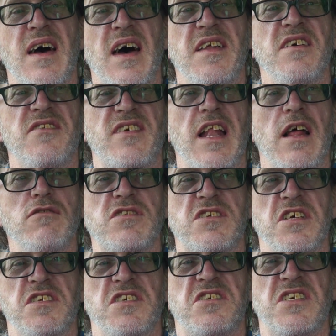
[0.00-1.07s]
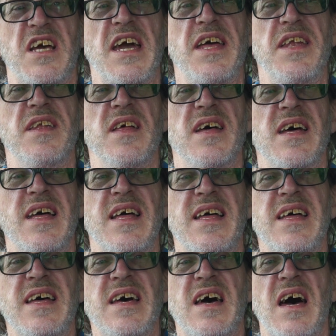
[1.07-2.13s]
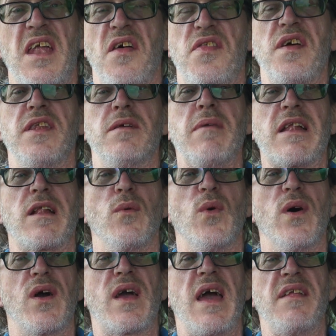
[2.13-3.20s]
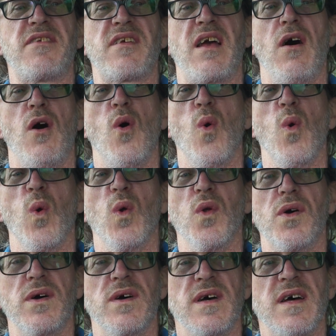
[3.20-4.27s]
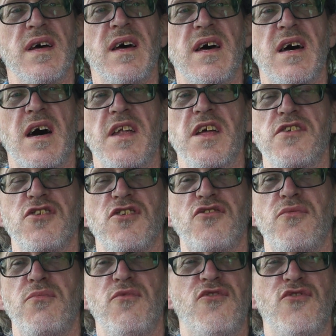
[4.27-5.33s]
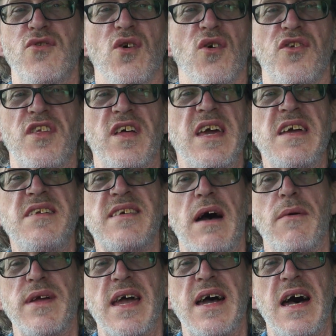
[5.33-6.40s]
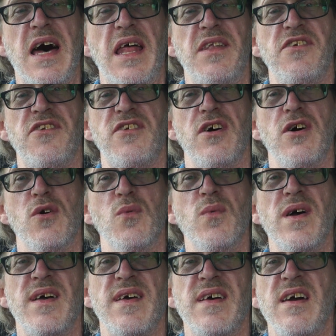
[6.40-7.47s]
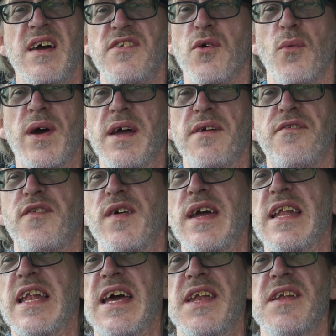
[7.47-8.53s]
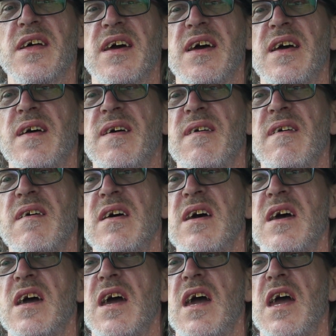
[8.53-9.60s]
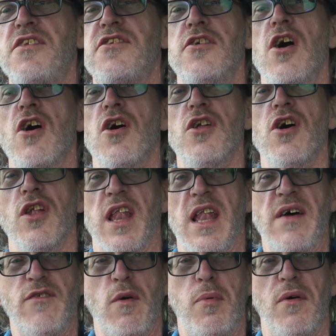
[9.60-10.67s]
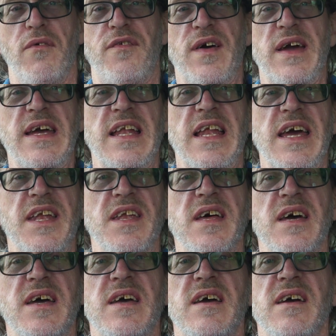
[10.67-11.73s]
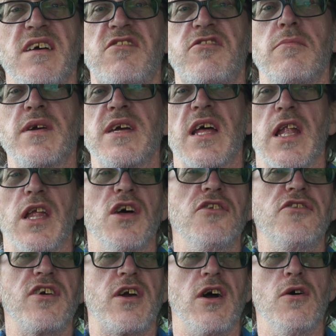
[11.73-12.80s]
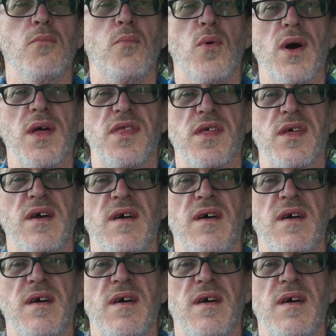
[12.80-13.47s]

and it's close to the skin, and I think the metalwork gets cold and it just draws the heat out your hand. So it's a weird feeling. It's not an unlivable feeling, it's something you learn to cope with.